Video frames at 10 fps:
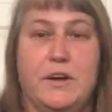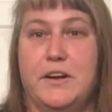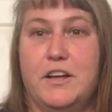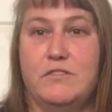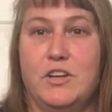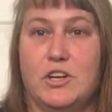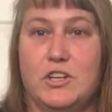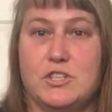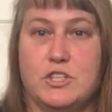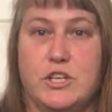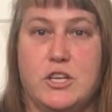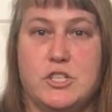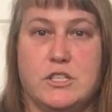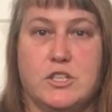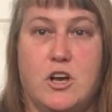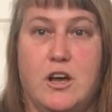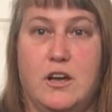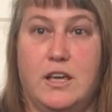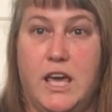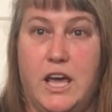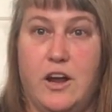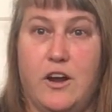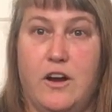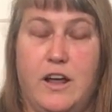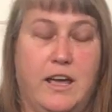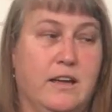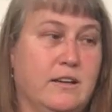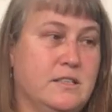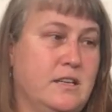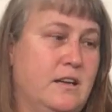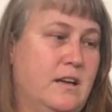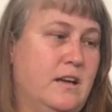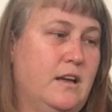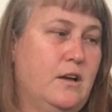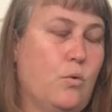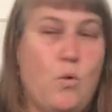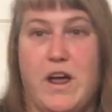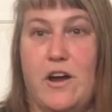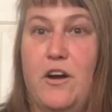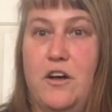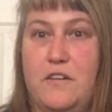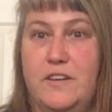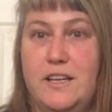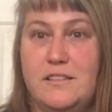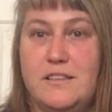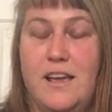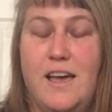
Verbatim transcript: I'd love to hear your suggestions on care and wear of it.